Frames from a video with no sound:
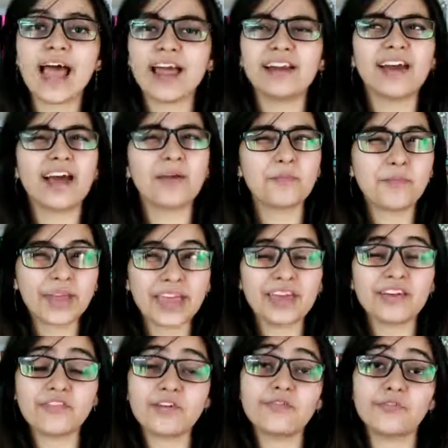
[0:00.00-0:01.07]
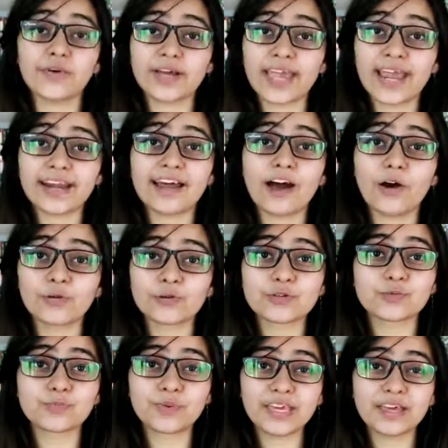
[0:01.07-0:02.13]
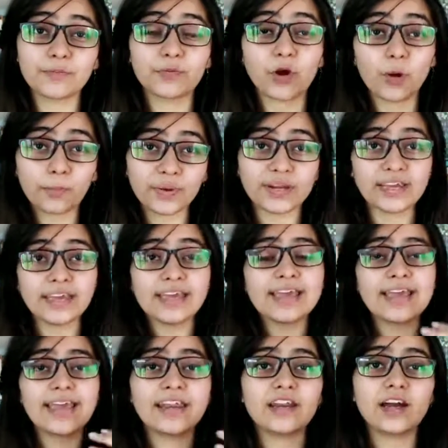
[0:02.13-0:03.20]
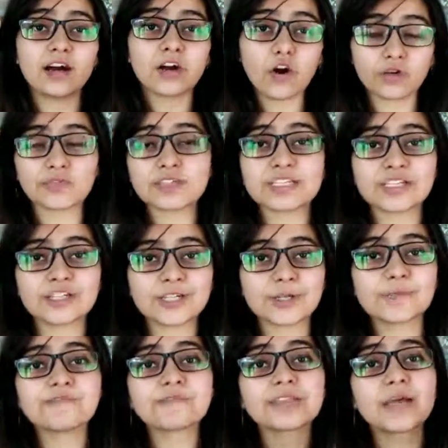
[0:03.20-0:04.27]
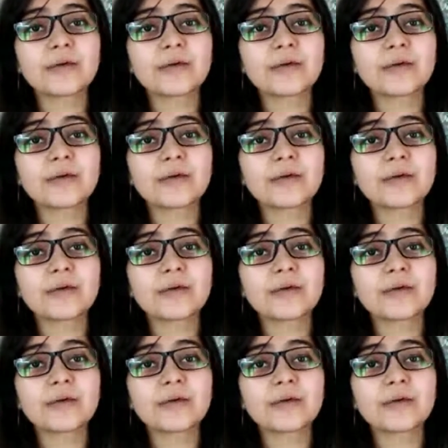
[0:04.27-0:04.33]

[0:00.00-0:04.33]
and I may even forget how to speak properly in a conversation,